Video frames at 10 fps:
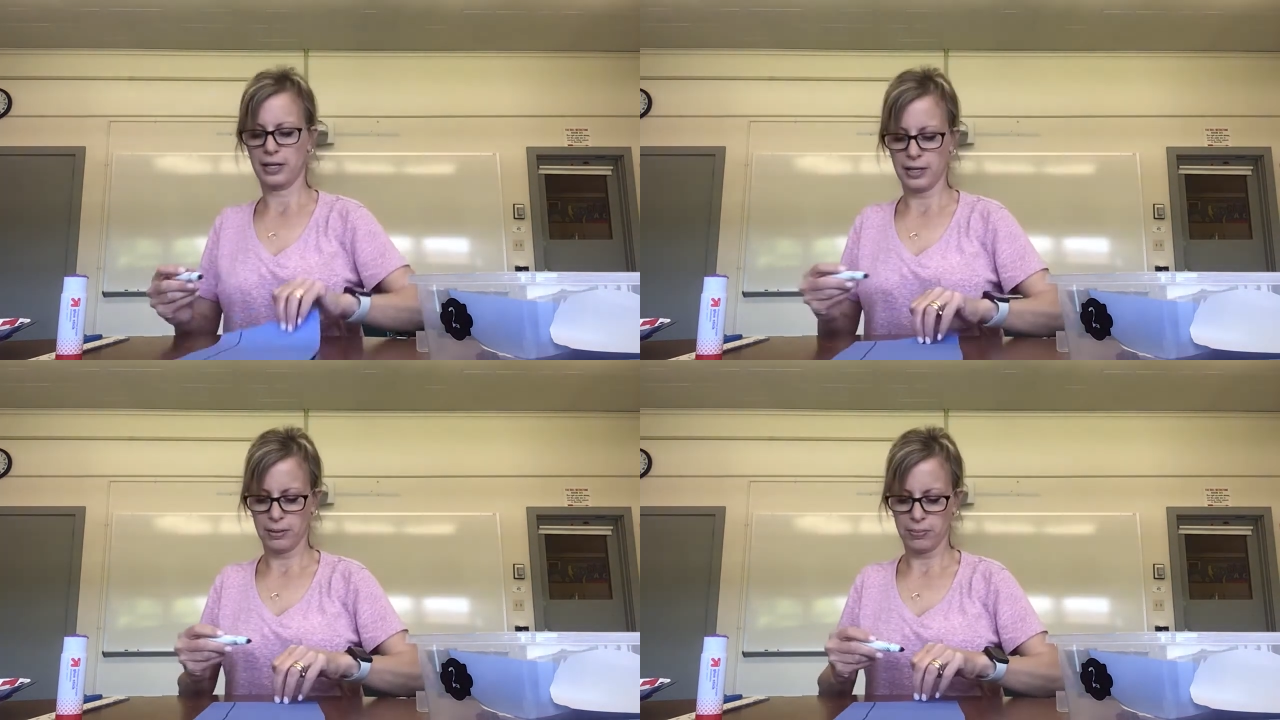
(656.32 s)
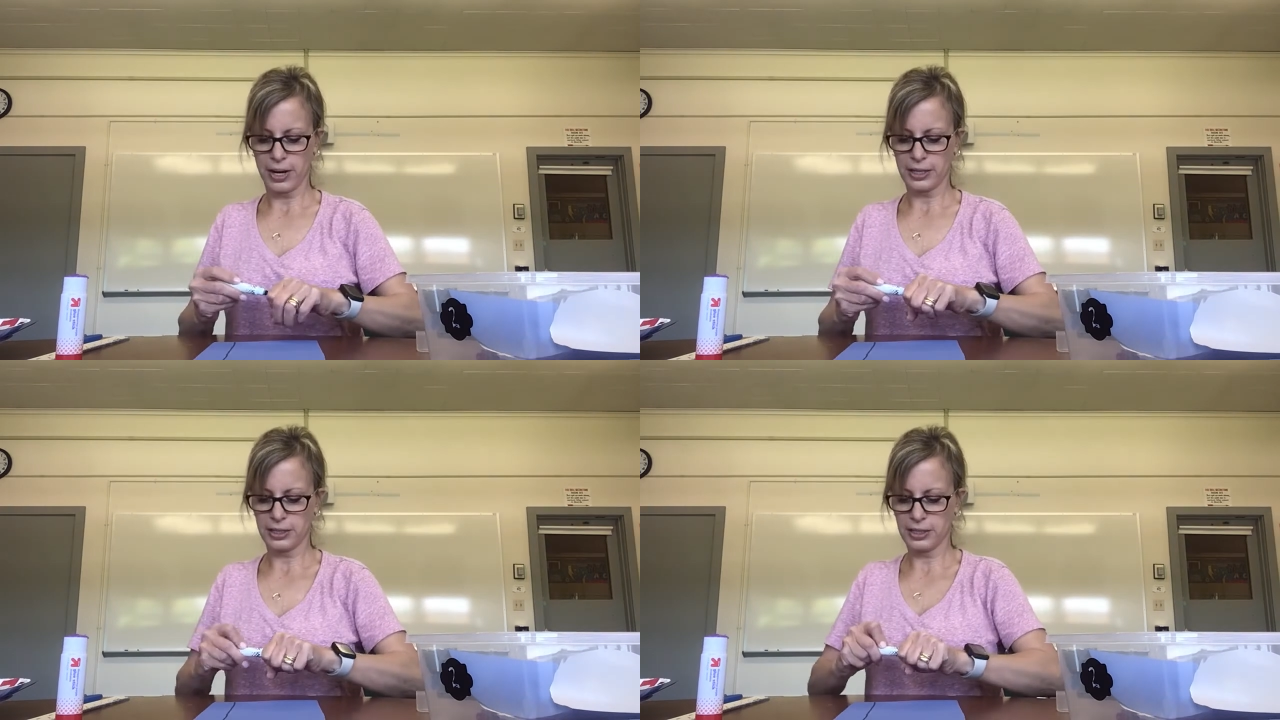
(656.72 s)
and
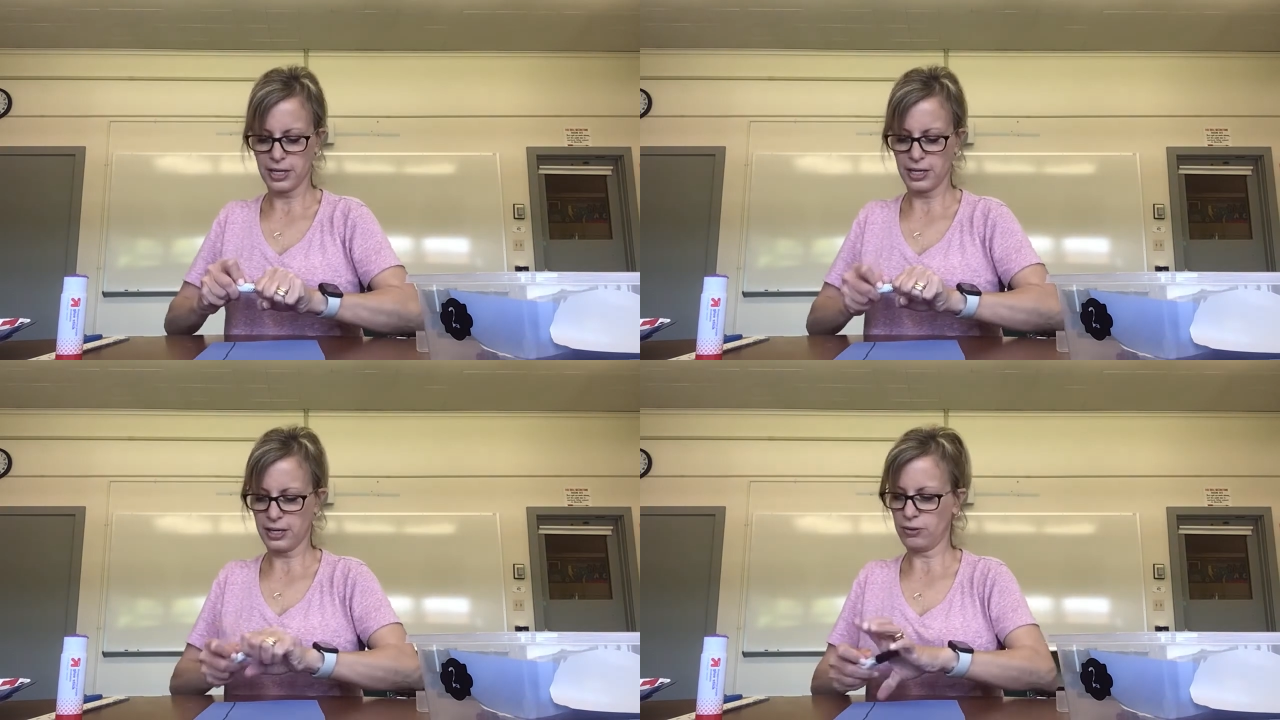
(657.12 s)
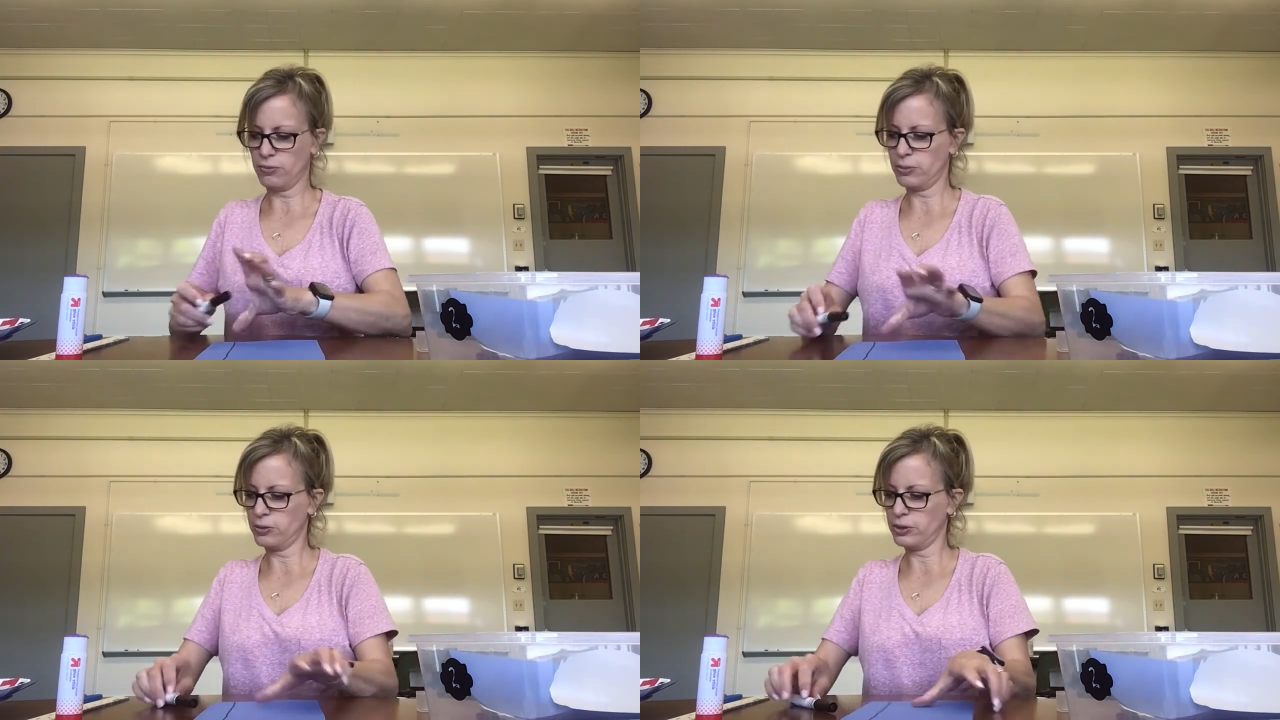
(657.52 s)
practice cutting on
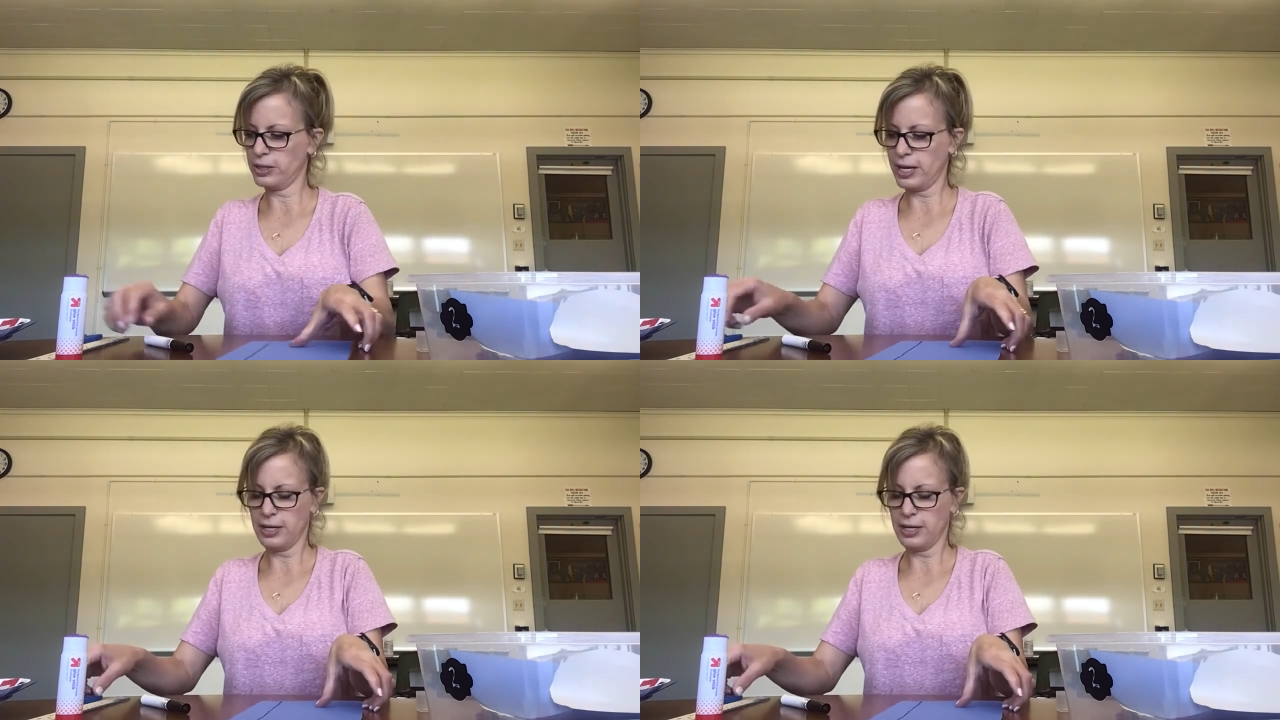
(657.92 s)
one more line.